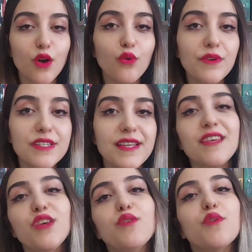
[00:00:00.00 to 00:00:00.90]
always,
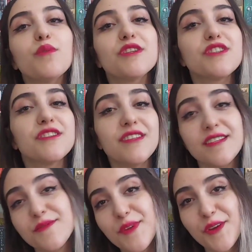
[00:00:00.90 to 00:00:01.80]
thank you for watching
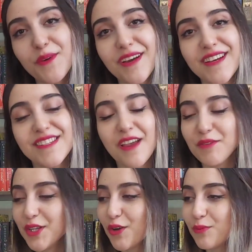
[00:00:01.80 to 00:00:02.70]
today's video, guys. I
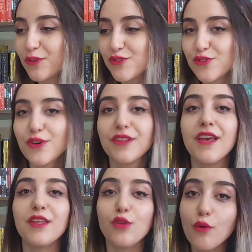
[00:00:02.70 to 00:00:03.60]
really hope you
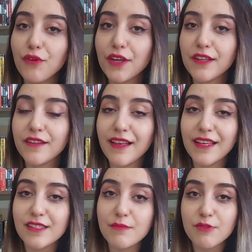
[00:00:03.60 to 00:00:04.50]
enjoyed. Don't forget to like
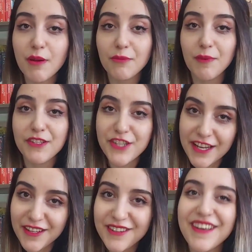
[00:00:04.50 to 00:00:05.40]
and subscribe to my
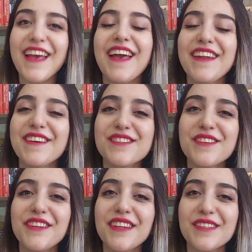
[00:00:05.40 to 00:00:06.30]
channel, and I'll see you
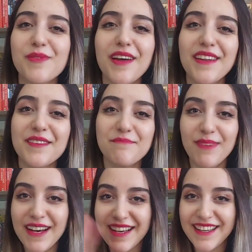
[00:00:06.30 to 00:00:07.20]
in the next one.
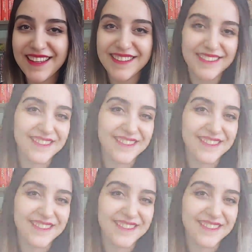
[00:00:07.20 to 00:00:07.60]
Bye!